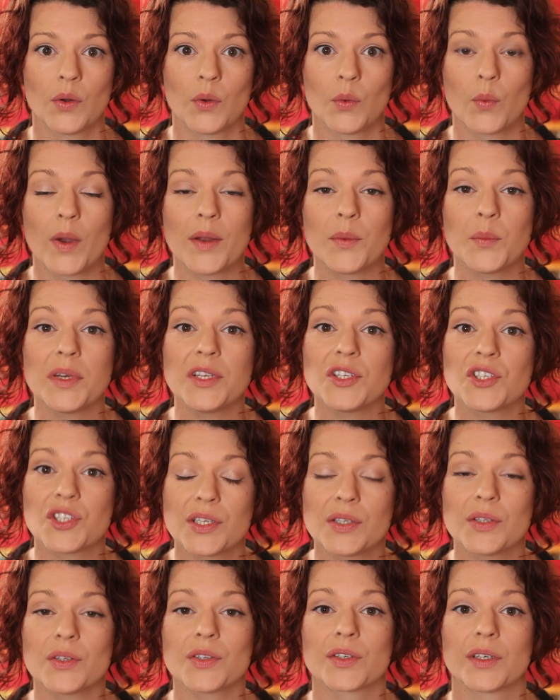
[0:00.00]
When we're
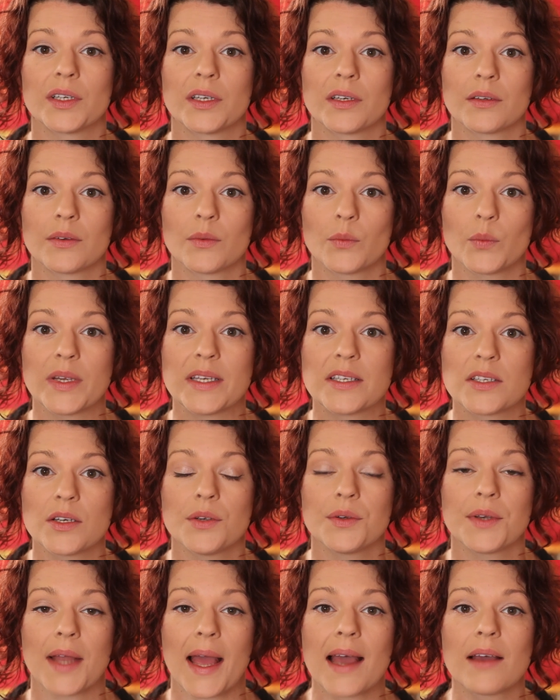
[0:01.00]
children, we
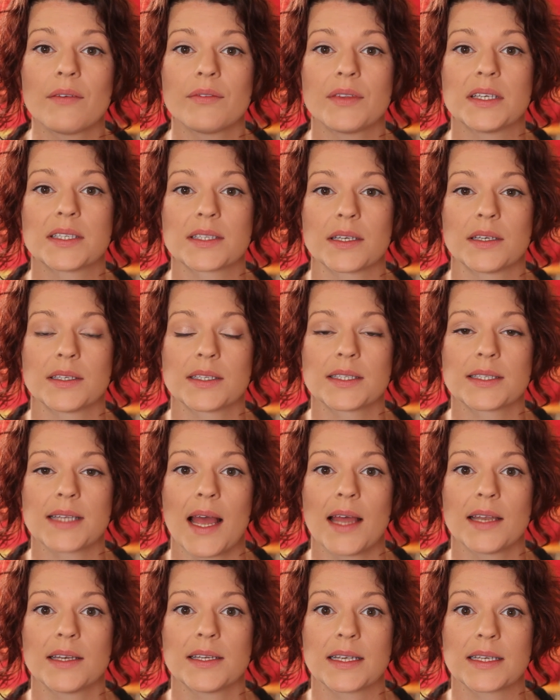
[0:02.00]
don't have these
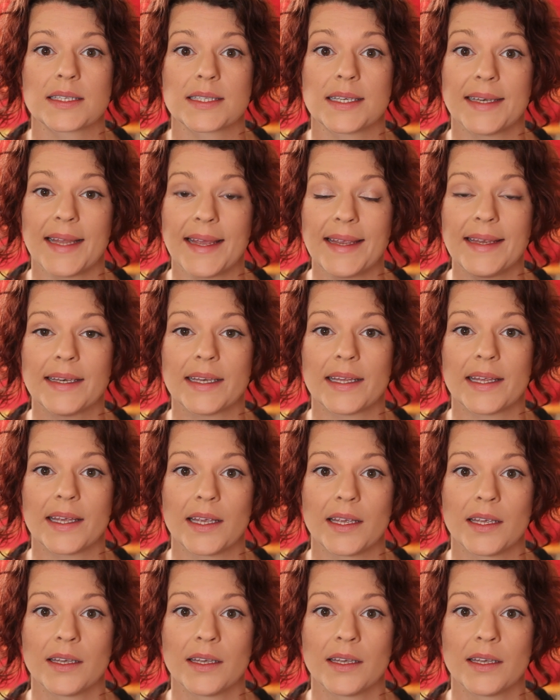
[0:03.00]
understandings innately,